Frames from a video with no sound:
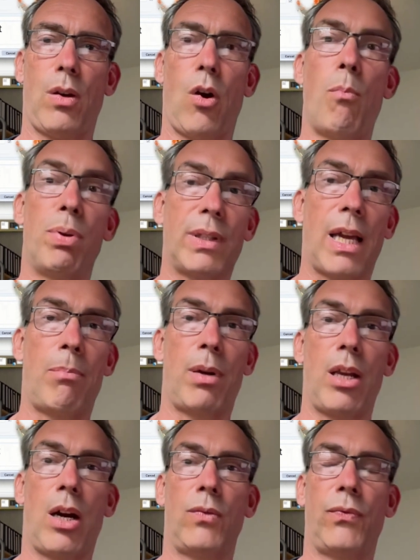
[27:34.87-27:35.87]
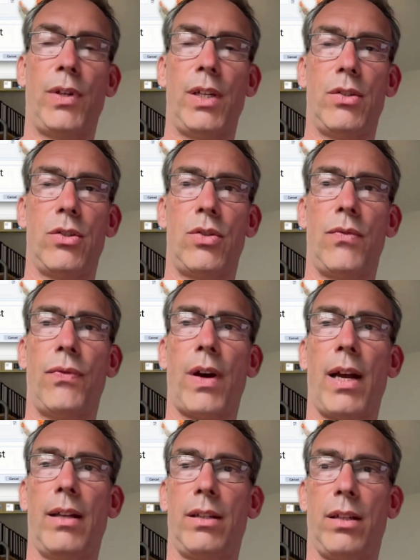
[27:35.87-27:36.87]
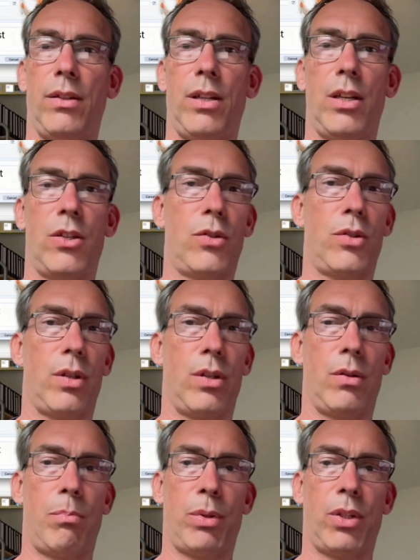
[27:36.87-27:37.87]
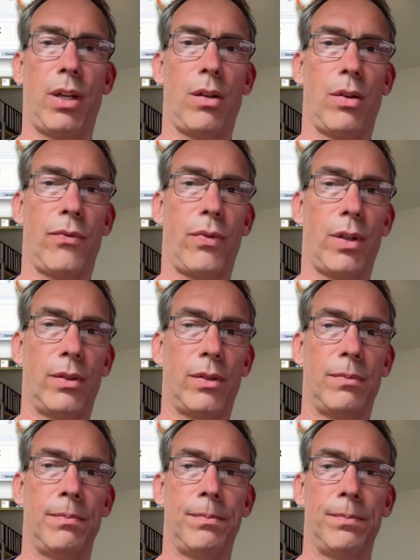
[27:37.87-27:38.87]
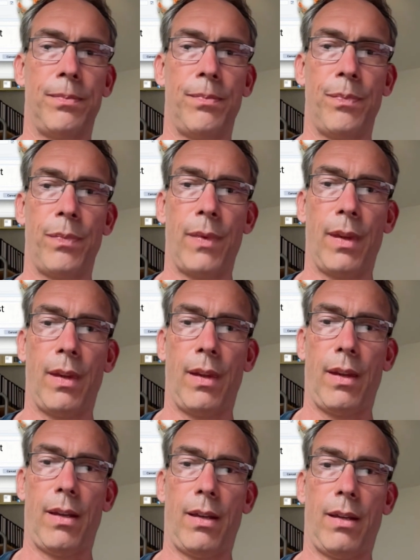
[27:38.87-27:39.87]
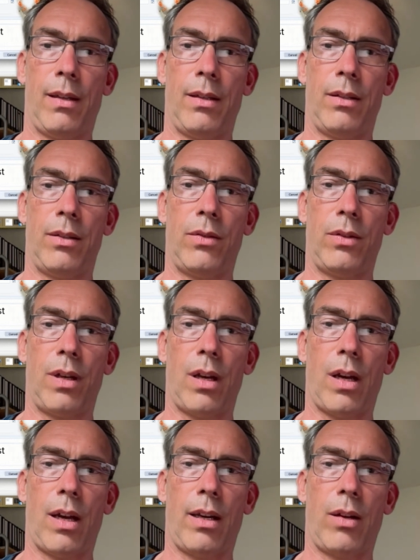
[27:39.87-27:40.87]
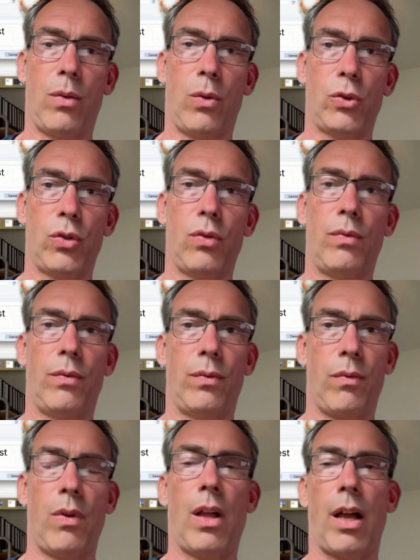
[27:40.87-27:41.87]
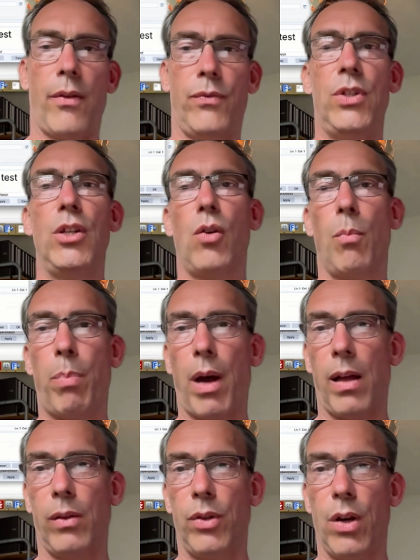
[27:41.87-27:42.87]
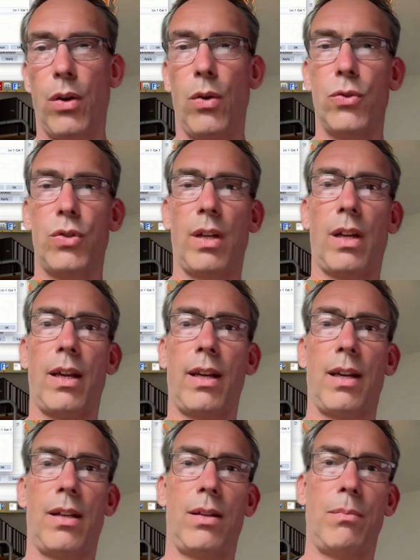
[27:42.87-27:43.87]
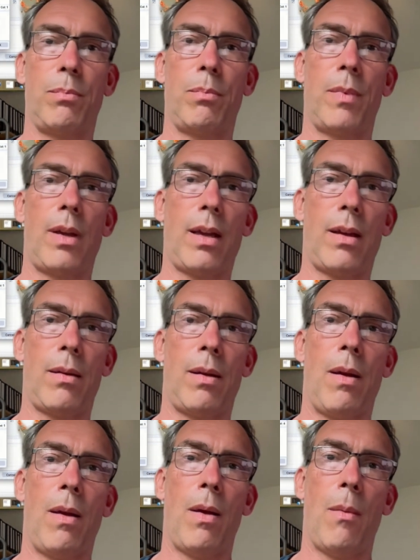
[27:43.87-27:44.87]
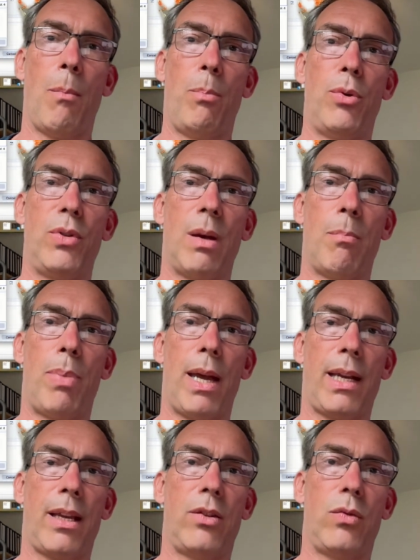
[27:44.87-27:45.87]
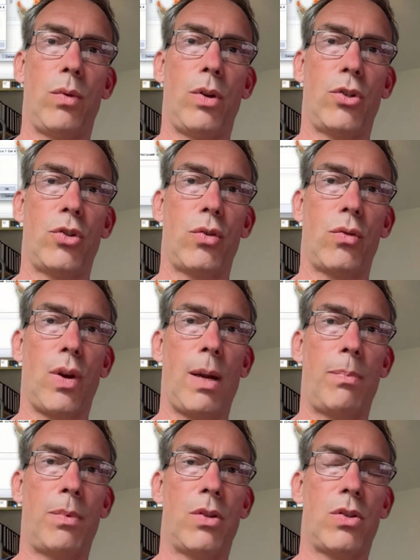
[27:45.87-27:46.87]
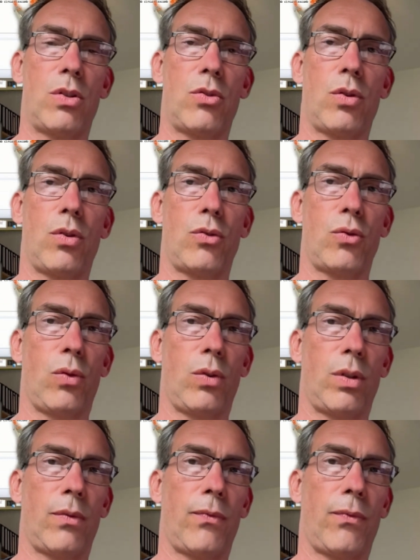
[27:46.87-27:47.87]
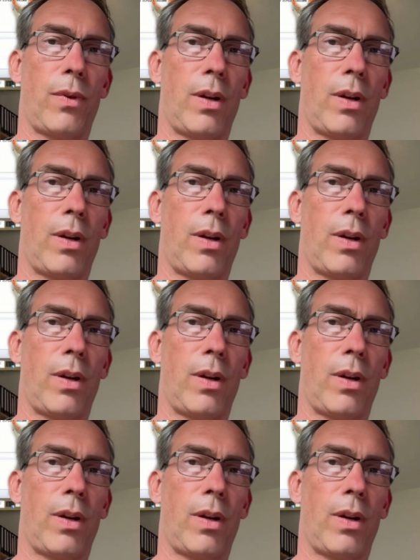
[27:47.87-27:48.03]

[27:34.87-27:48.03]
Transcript: OpenType layout features defined in this particular font. And I can also, I've decompiled those and I can put them back into a script. It's a sort of